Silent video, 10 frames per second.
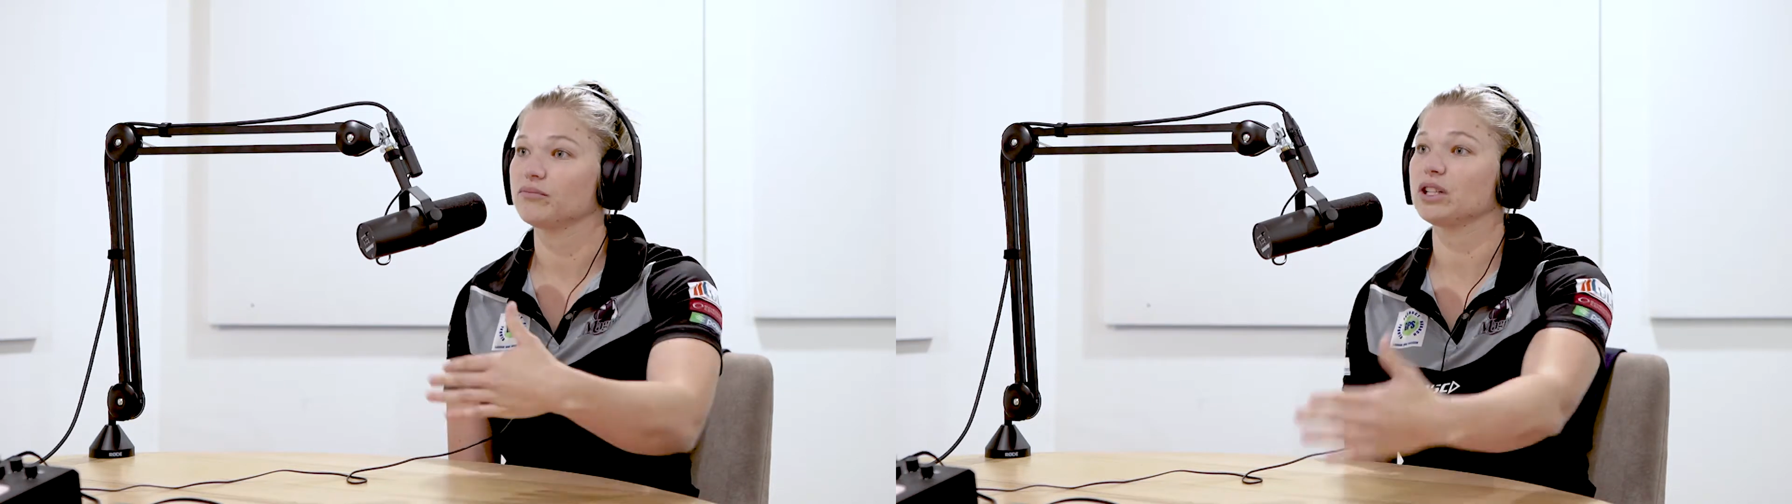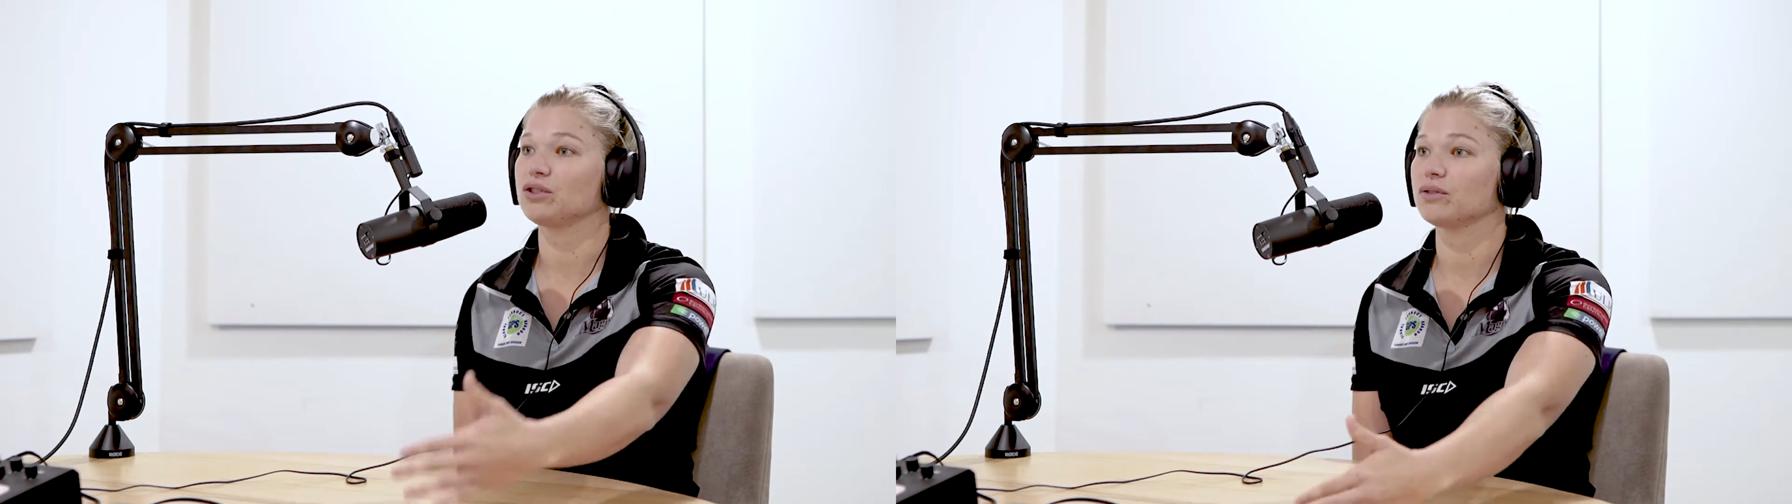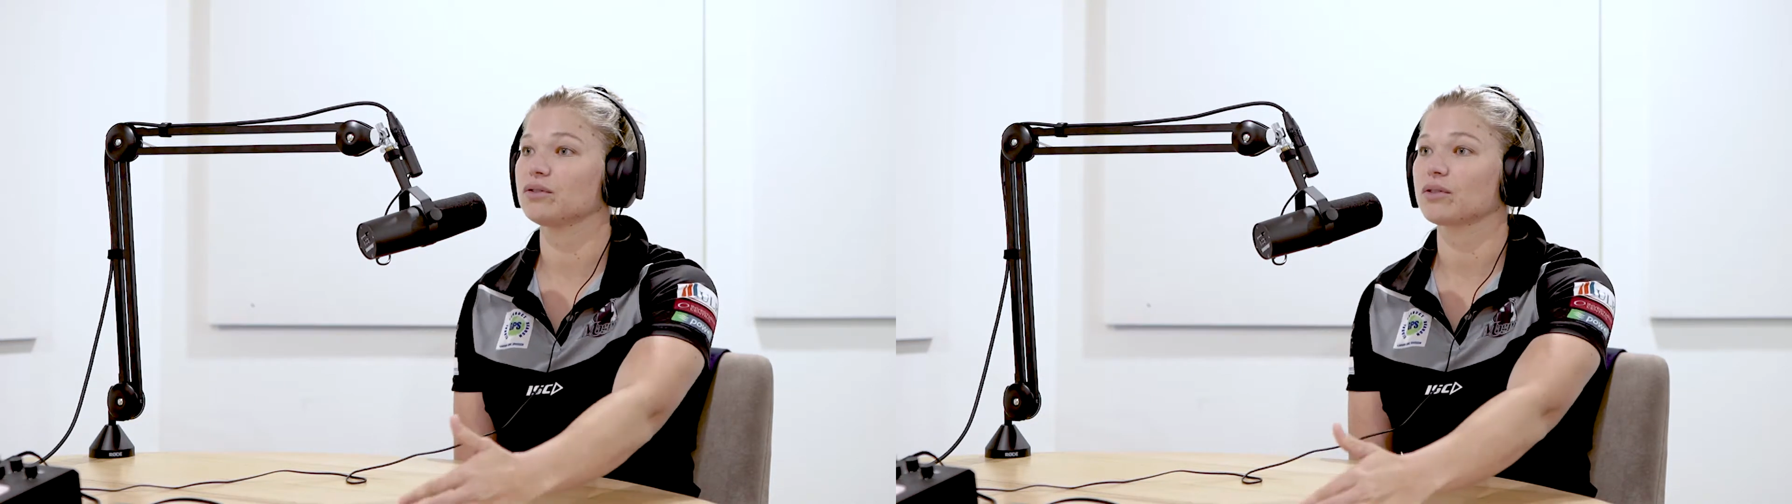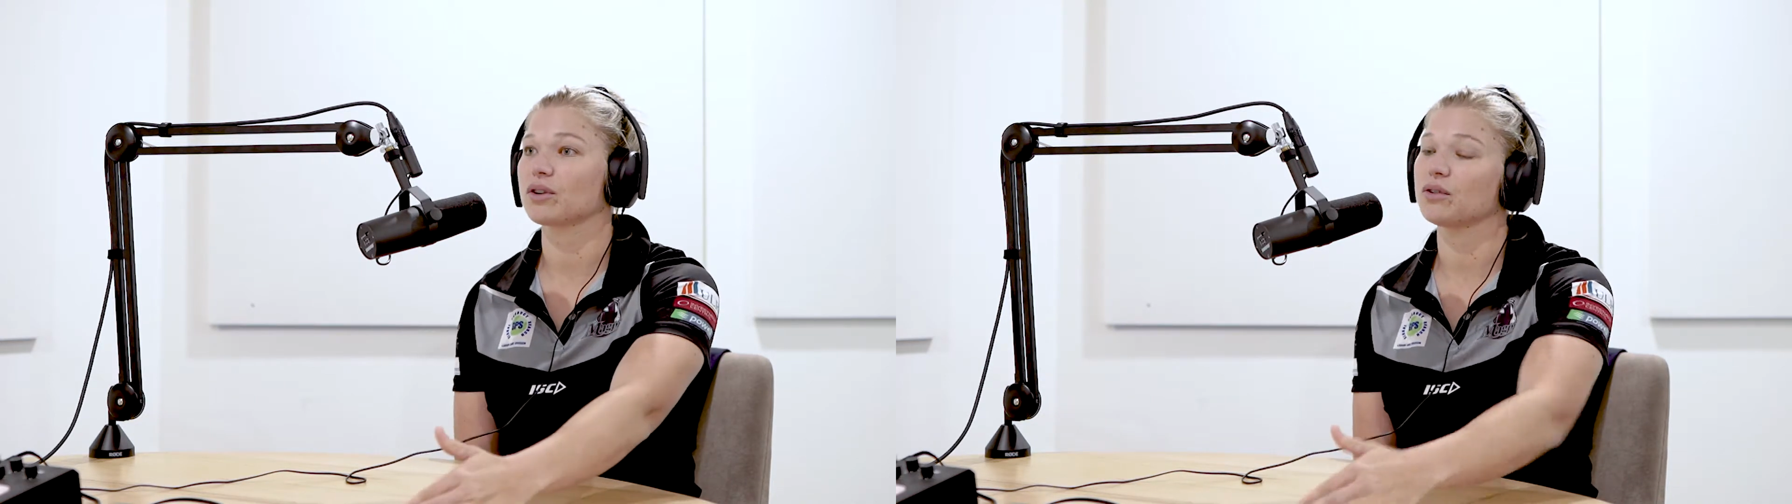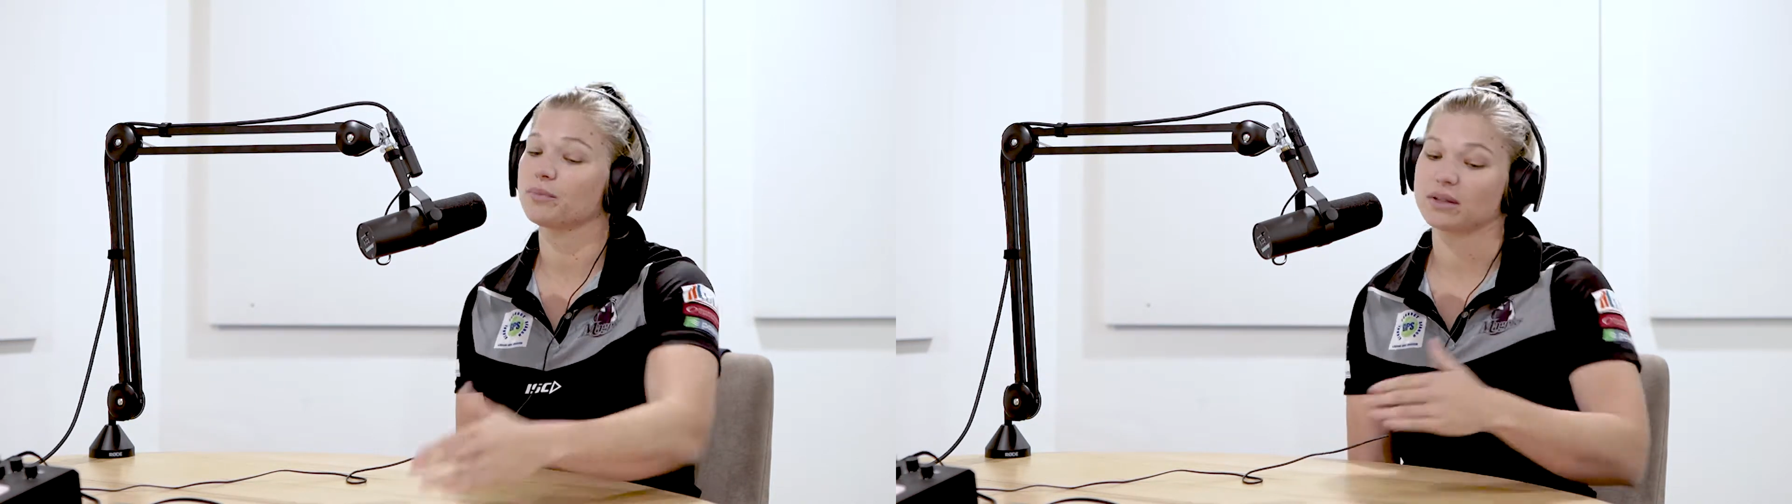you to the
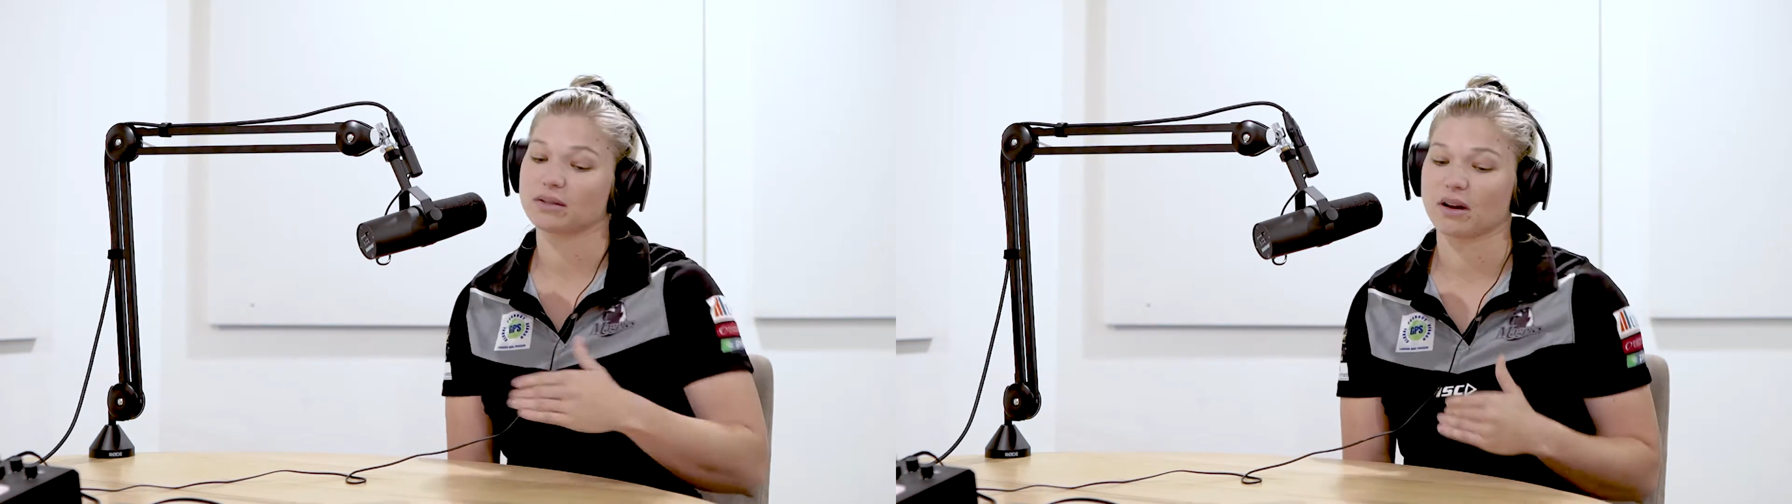goal because